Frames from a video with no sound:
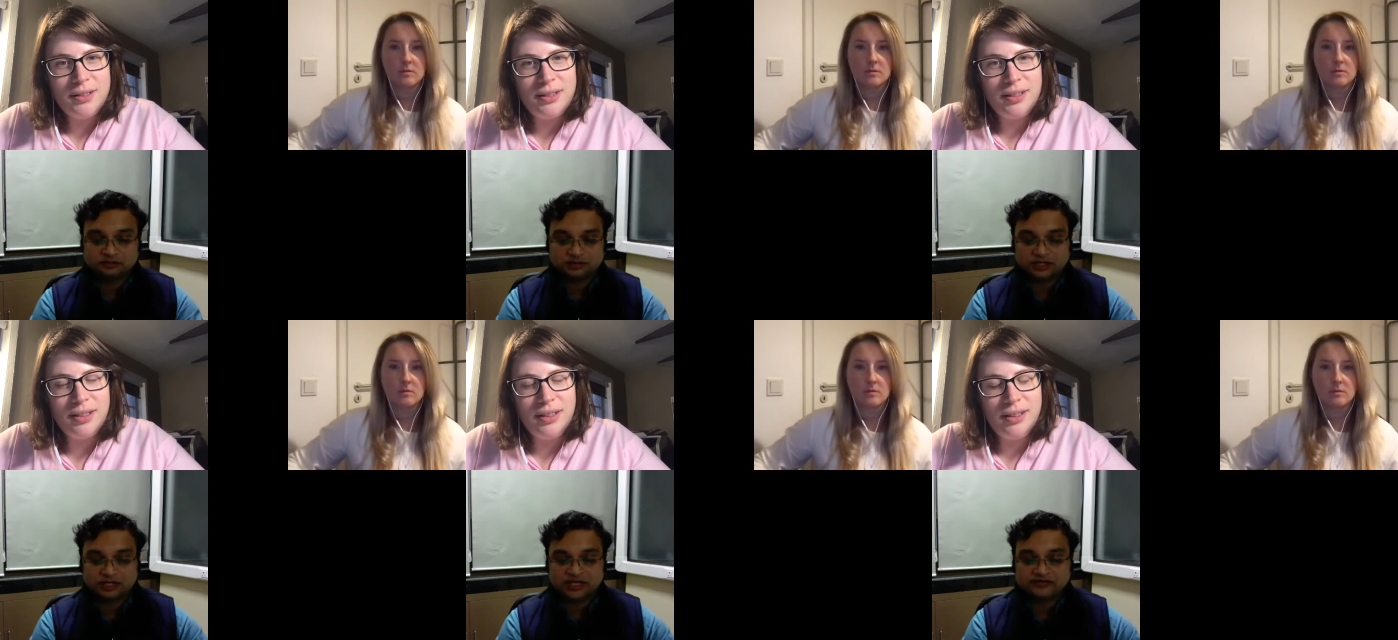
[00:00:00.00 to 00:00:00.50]

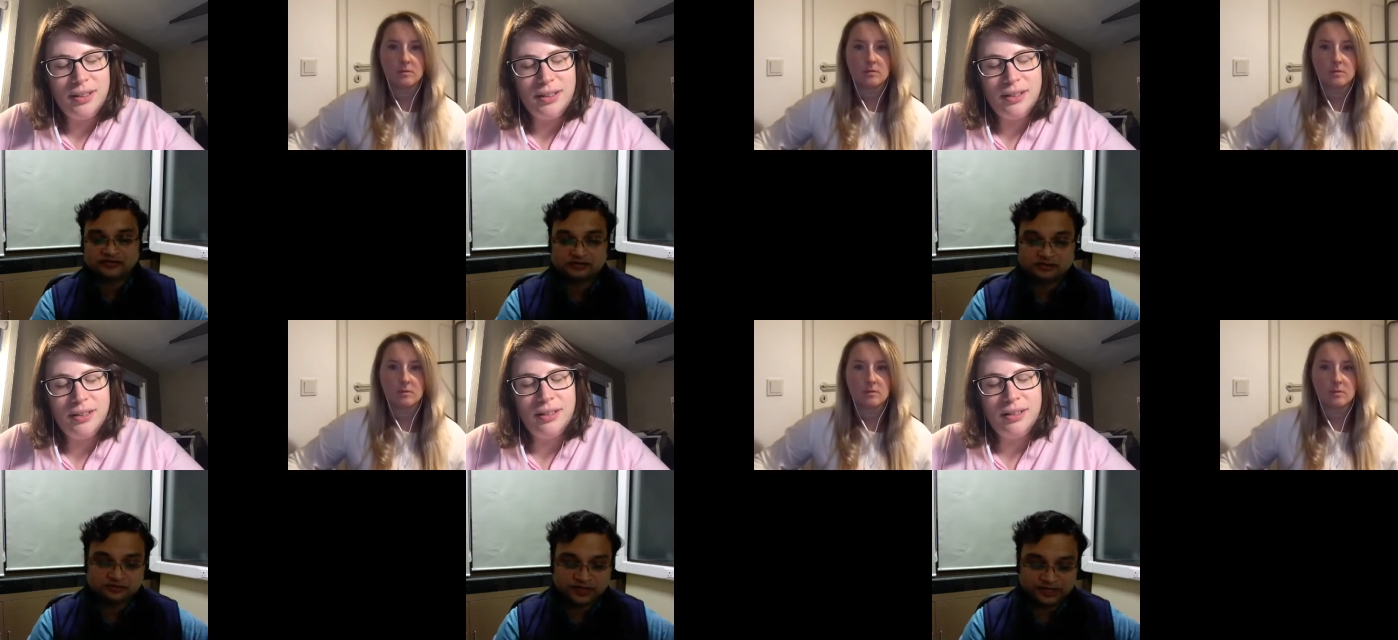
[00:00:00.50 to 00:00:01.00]
Speaker 1: I was
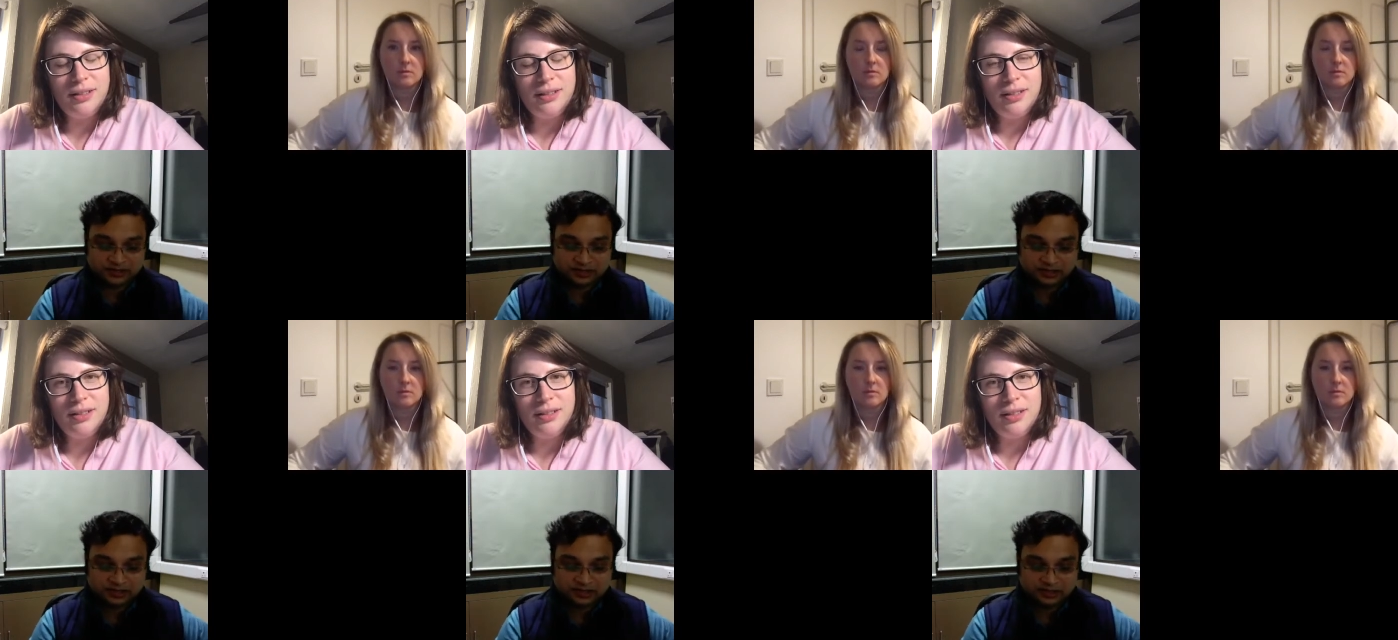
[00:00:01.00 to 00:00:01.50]
quite
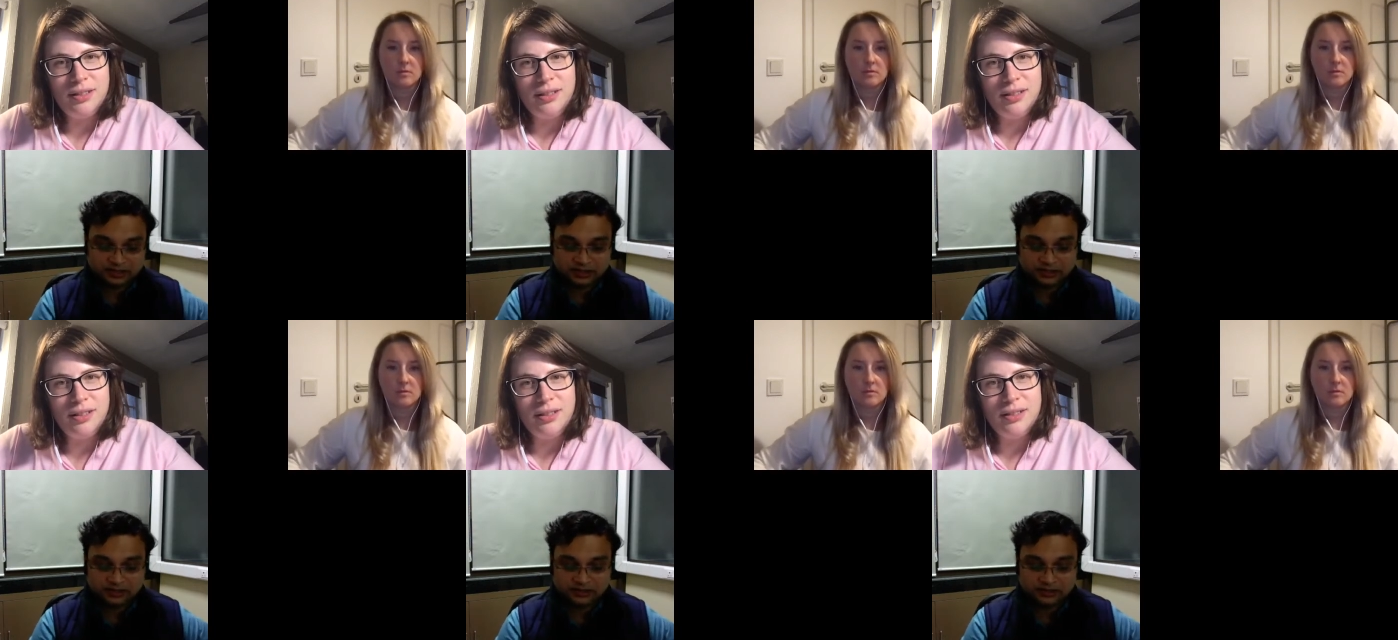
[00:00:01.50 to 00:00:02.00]
clear
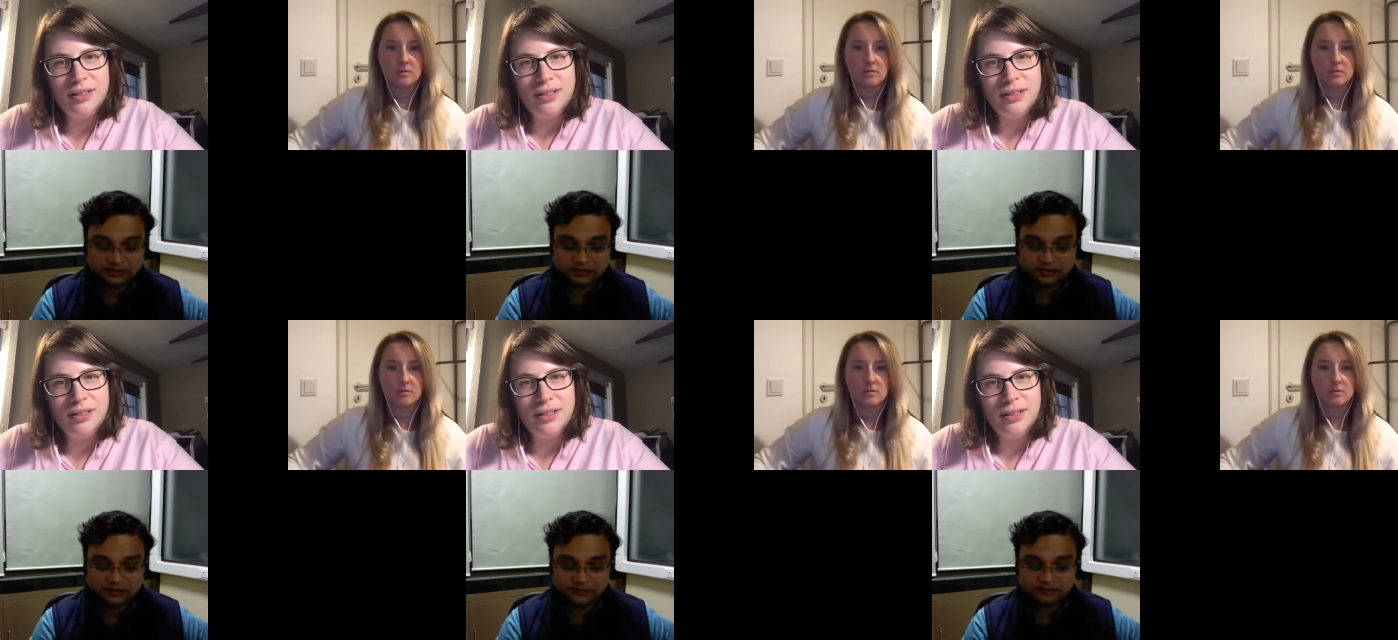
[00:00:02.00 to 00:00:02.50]

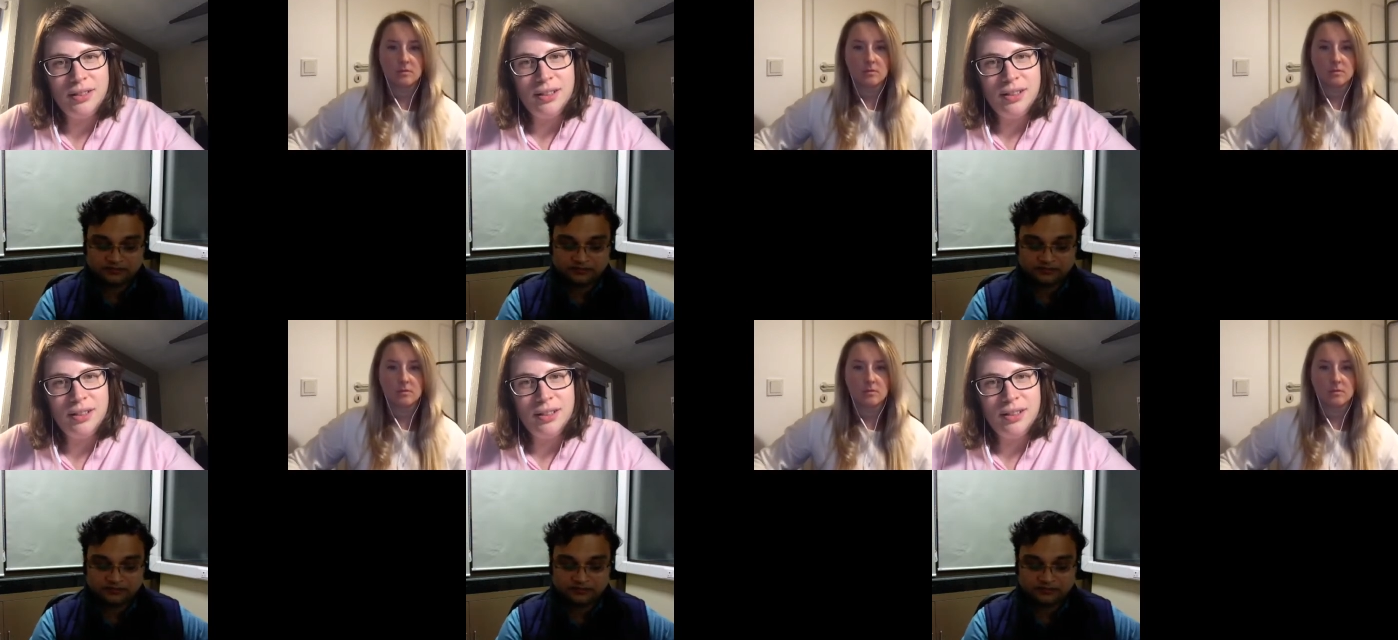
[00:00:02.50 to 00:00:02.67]
that